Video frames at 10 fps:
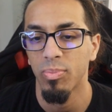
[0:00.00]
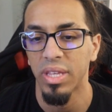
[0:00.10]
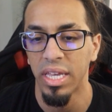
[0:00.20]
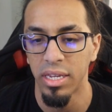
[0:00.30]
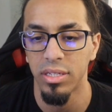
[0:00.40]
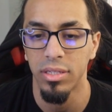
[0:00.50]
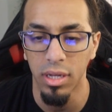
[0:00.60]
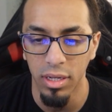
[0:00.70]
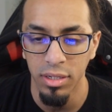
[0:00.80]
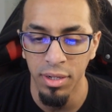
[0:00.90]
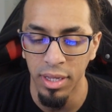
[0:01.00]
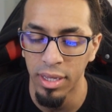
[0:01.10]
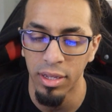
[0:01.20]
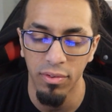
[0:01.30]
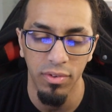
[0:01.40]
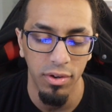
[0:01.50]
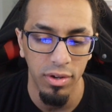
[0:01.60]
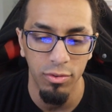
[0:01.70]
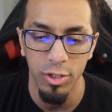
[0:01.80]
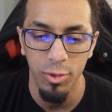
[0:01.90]
it is done in a very
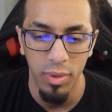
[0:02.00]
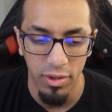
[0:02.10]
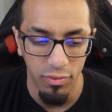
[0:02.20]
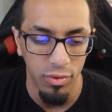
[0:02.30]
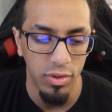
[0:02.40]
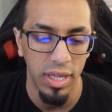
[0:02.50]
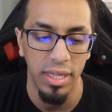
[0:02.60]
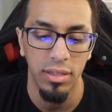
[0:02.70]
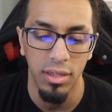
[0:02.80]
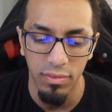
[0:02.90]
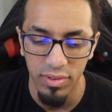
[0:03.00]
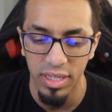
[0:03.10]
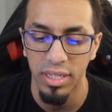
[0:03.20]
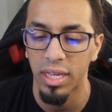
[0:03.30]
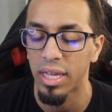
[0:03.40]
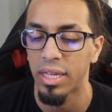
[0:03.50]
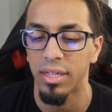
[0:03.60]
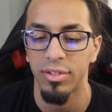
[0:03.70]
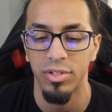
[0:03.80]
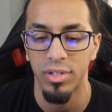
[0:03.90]
respectful and loving,
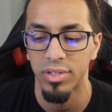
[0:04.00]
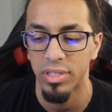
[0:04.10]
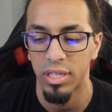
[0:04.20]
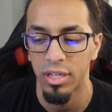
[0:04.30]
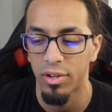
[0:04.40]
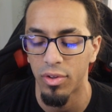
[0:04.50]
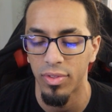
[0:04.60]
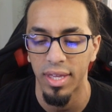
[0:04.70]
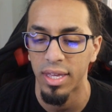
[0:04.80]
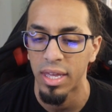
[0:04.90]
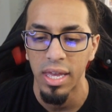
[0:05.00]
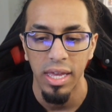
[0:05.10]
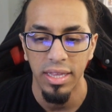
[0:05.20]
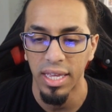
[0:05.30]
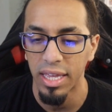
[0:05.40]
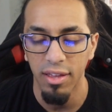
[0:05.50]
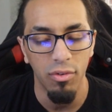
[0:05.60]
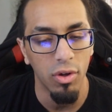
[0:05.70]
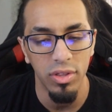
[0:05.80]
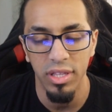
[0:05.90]
and just, you know, they give
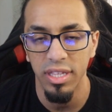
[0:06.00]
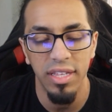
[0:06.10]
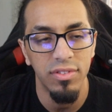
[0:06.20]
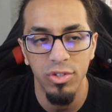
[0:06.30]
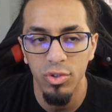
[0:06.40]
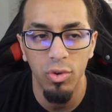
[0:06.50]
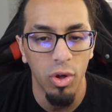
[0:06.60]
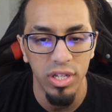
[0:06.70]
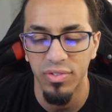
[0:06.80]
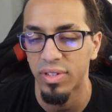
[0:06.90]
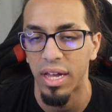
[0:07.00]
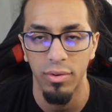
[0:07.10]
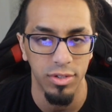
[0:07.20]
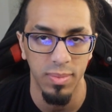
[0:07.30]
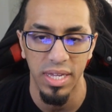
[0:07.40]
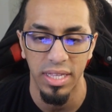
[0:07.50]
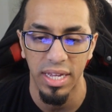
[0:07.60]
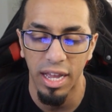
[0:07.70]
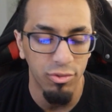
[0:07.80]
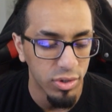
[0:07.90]
this dude all his flowers, man. Like,
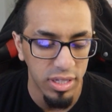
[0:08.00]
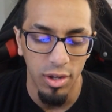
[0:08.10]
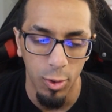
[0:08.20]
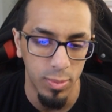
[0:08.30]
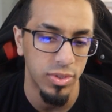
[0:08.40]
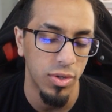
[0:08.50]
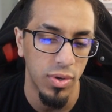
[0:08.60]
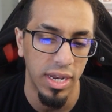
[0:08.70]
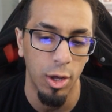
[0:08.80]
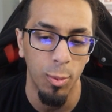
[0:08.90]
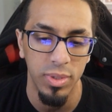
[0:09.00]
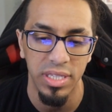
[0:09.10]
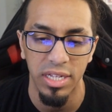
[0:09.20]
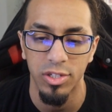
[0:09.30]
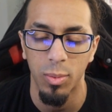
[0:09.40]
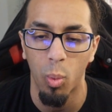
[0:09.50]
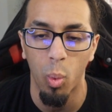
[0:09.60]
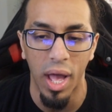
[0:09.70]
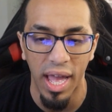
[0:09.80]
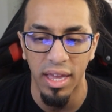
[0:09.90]
I really hope so, and I hope it's not some
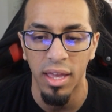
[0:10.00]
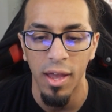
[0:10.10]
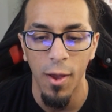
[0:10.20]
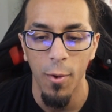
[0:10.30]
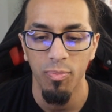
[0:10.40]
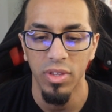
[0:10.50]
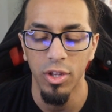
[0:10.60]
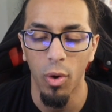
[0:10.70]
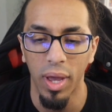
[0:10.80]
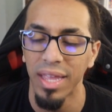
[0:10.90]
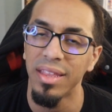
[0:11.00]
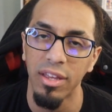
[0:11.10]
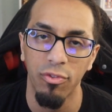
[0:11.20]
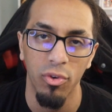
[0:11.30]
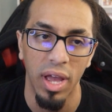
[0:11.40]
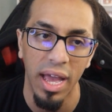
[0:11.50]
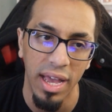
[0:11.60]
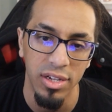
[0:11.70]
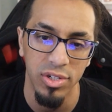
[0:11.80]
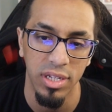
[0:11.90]
whack, you know, ending for
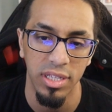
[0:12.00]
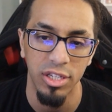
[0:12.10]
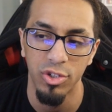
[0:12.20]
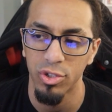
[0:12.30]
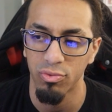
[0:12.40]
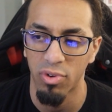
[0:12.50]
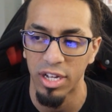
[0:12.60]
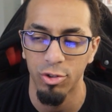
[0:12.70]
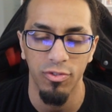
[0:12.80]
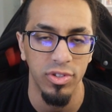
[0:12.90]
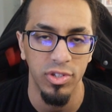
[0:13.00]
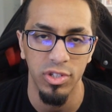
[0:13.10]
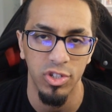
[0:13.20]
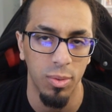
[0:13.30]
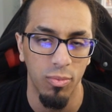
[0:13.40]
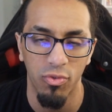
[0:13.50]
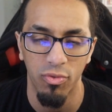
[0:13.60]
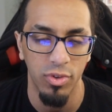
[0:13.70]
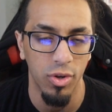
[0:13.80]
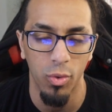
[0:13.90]
Ash and he just rides off into some,
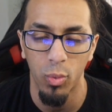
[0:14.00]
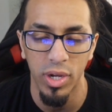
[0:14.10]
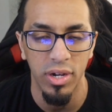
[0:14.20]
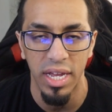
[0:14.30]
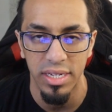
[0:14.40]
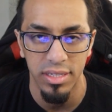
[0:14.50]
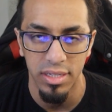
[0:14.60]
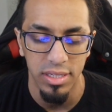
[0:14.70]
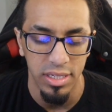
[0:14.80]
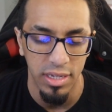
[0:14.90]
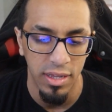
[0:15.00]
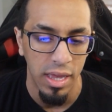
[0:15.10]
you know, weird ass sunset.